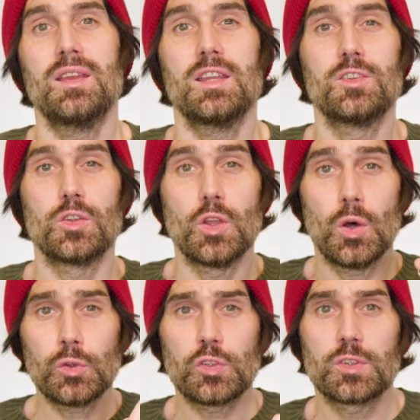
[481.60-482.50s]
In the
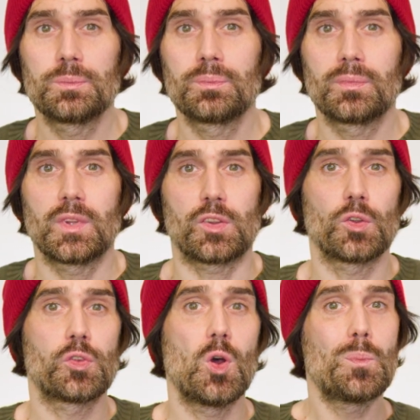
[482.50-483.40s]
notes, there's
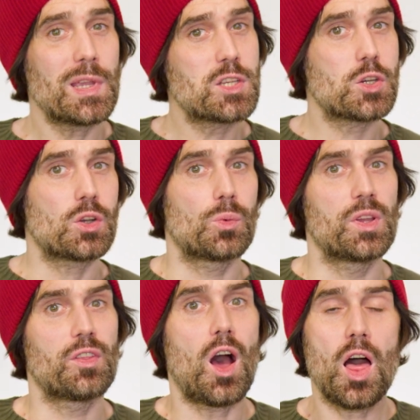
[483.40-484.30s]
also a picture
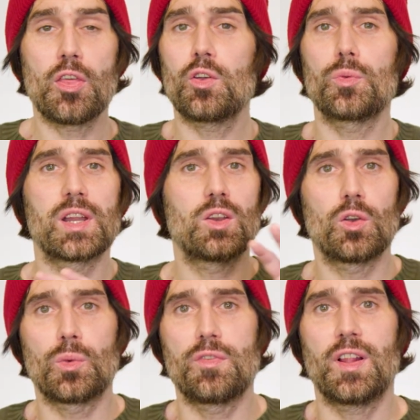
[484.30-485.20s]
with other
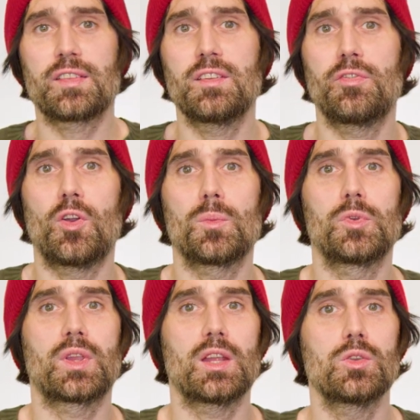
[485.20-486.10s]
regular reflexive verbs
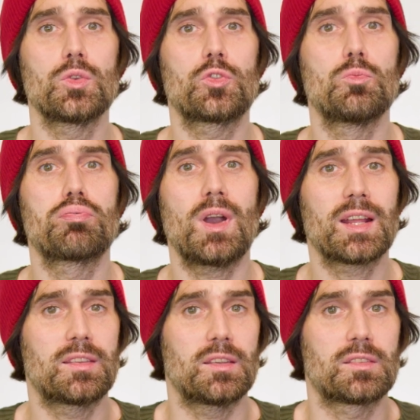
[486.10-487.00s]
you can use to
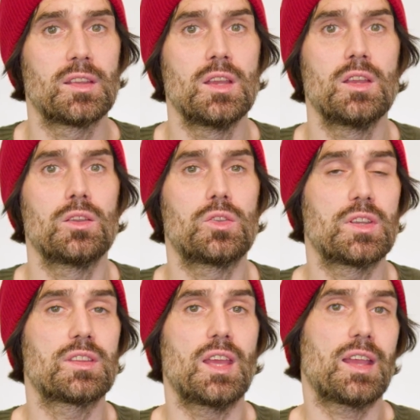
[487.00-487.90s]
practice
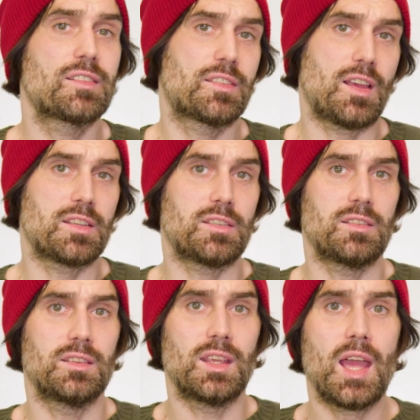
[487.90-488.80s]
using the exercises
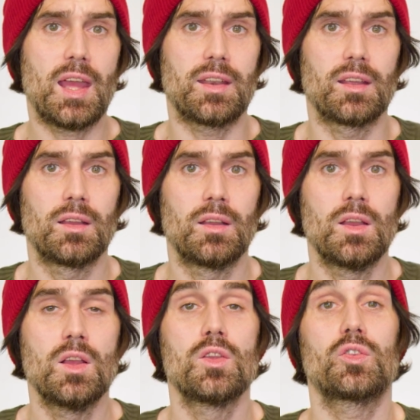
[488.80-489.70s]
in the end.
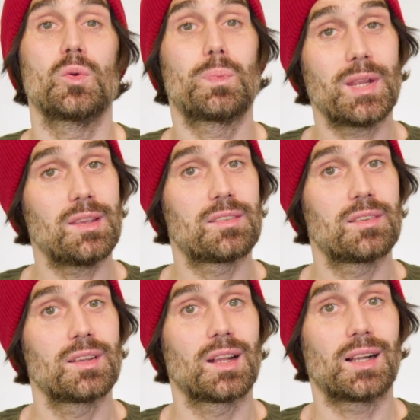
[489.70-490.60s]
So
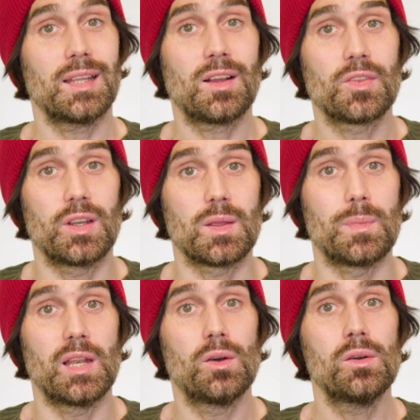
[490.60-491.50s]
please click on the link
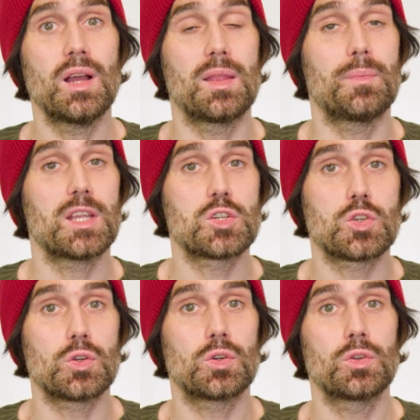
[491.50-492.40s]
below and make
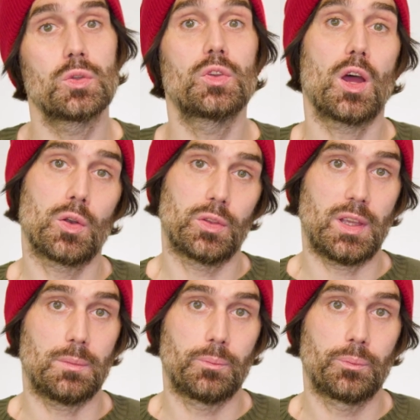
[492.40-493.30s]
sure you download
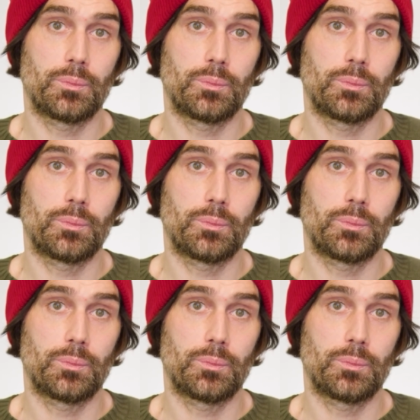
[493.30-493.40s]
them.